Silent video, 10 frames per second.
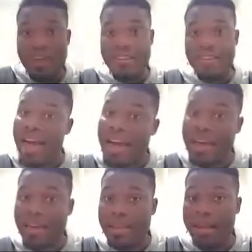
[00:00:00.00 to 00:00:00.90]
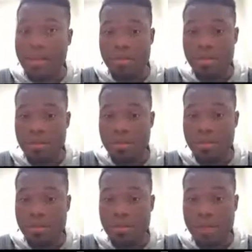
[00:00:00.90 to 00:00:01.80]
dividing that number
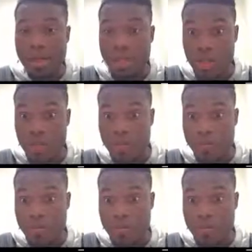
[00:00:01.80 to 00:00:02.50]
by 2.